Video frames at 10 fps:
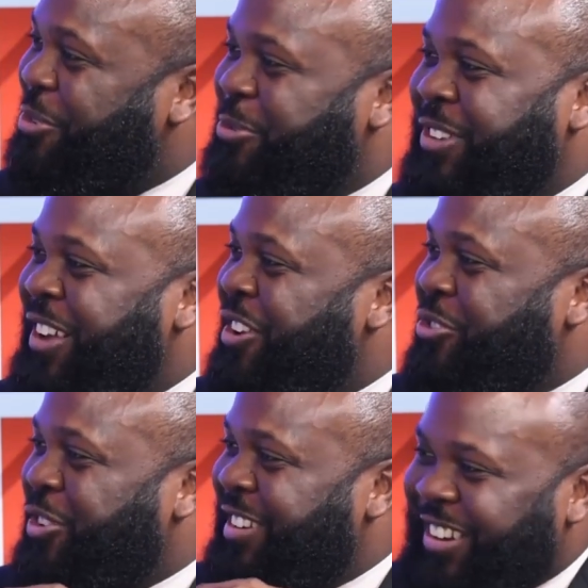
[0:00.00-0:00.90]
who's
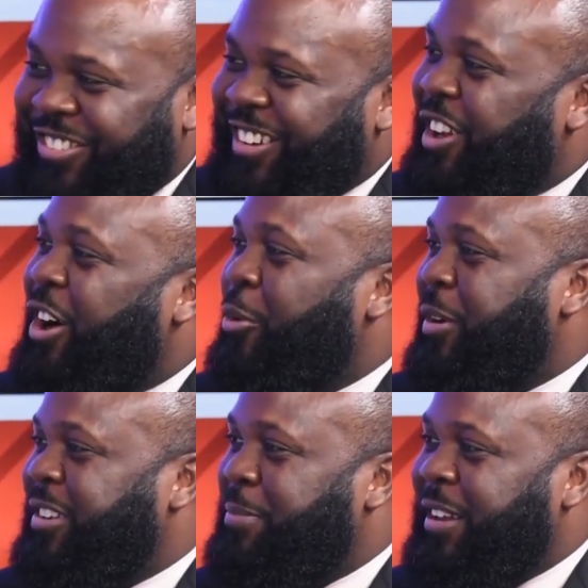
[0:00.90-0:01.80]
traditionally
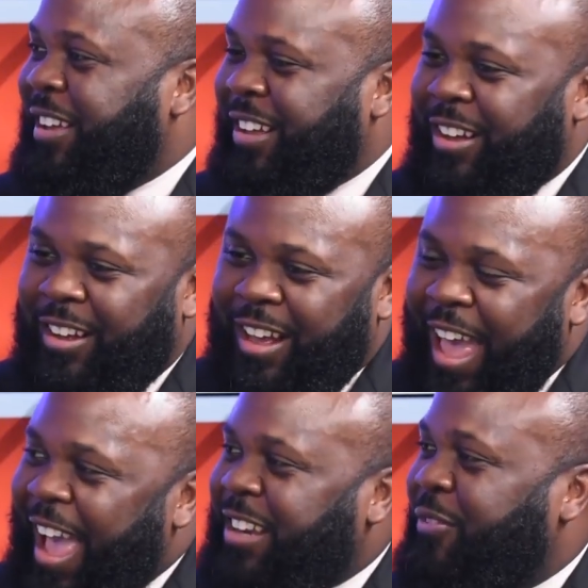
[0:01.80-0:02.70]
always been a
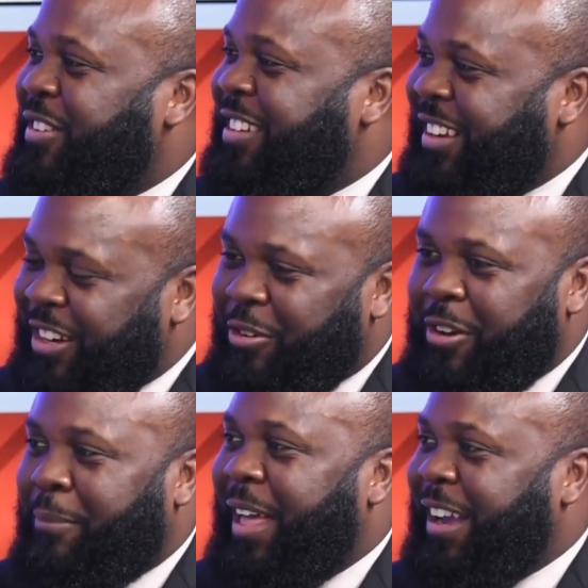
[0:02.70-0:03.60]
activist and leader in
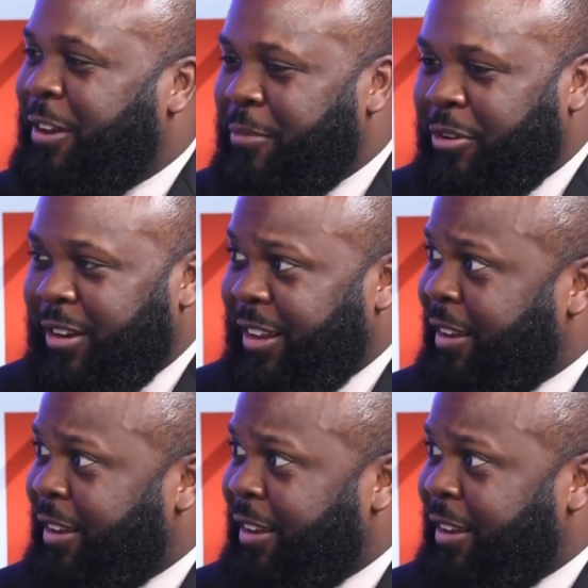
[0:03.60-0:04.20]
the Black community.